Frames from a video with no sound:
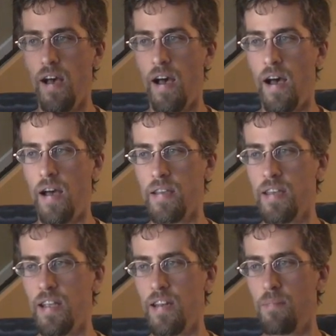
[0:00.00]
uh,
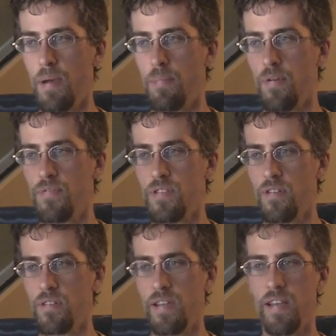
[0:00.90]
Canadian member of
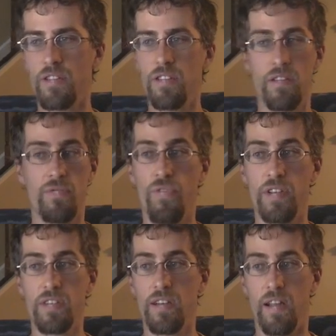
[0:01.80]
CERN's, I guess she's
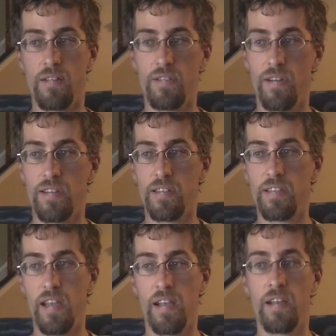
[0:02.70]
French Canadian, so I'll
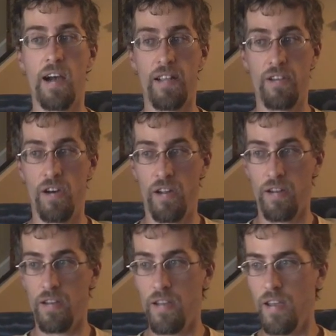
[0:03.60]
just say
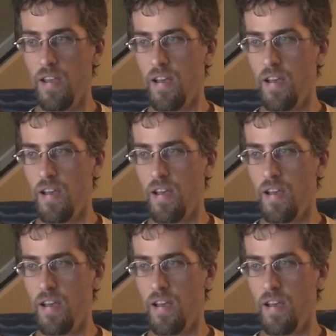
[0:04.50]
Gagnon.